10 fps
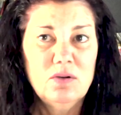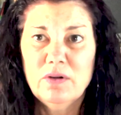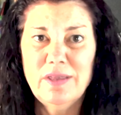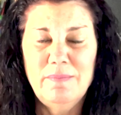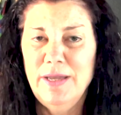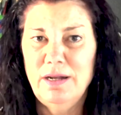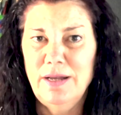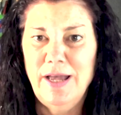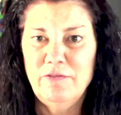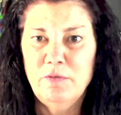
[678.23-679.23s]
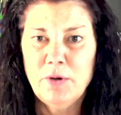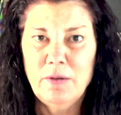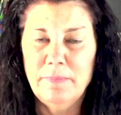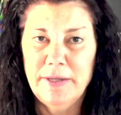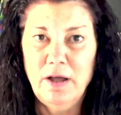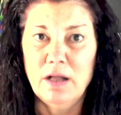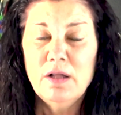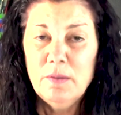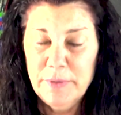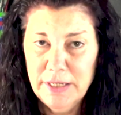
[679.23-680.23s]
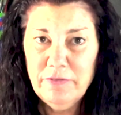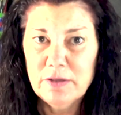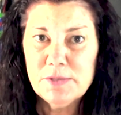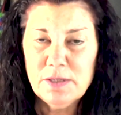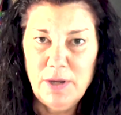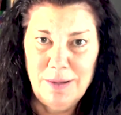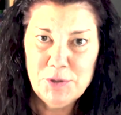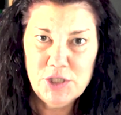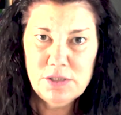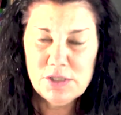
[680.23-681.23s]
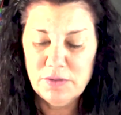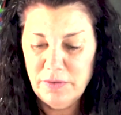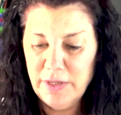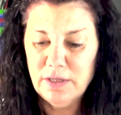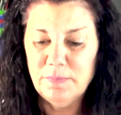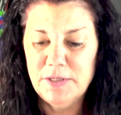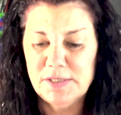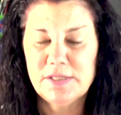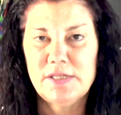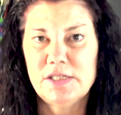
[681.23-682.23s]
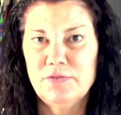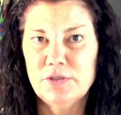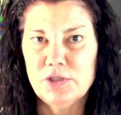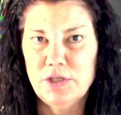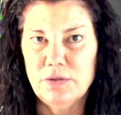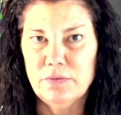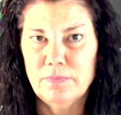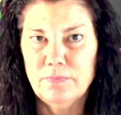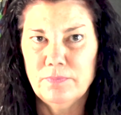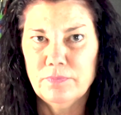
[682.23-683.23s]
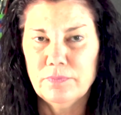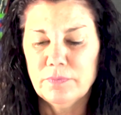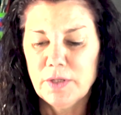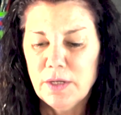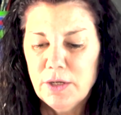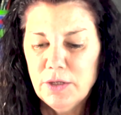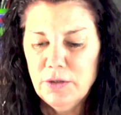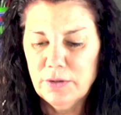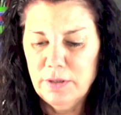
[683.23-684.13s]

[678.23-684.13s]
or they may not have a problem at all, but give them some options so that they can be successful too. You're going